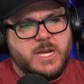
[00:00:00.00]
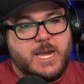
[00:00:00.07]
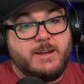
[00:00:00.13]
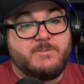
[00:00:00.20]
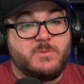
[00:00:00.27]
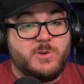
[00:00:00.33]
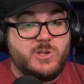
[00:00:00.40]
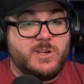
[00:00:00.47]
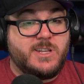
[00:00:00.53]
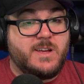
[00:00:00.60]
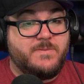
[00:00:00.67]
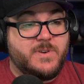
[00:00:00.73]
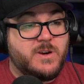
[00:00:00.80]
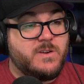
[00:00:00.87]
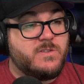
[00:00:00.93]
after we shut down
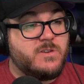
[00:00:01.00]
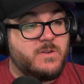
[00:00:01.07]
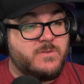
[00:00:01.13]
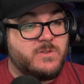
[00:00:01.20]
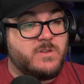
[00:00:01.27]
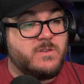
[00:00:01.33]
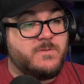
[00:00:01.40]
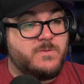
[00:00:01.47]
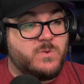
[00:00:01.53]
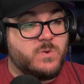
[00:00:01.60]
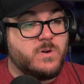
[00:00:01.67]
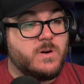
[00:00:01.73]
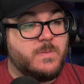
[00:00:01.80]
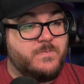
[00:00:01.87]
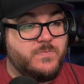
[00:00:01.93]
various services
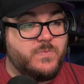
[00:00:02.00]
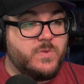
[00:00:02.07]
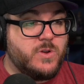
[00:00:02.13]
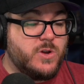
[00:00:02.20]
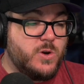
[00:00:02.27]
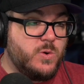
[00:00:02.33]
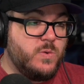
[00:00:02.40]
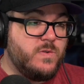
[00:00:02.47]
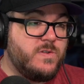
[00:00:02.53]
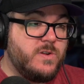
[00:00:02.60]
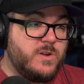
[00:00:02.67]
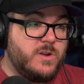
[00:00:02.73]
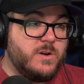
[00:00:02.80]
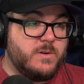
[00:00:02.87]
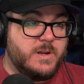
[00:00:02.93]
for
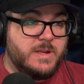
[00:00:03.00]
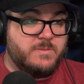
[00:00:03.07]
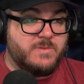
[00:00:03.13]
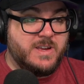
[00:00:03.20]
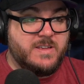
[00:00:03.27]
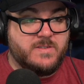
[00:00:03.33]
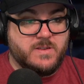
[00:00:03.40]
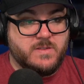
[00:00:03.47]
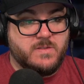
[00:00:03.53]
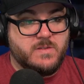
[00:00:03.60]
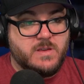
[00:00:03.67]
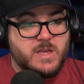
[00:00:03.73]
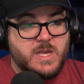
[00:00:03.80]
co-security reasons,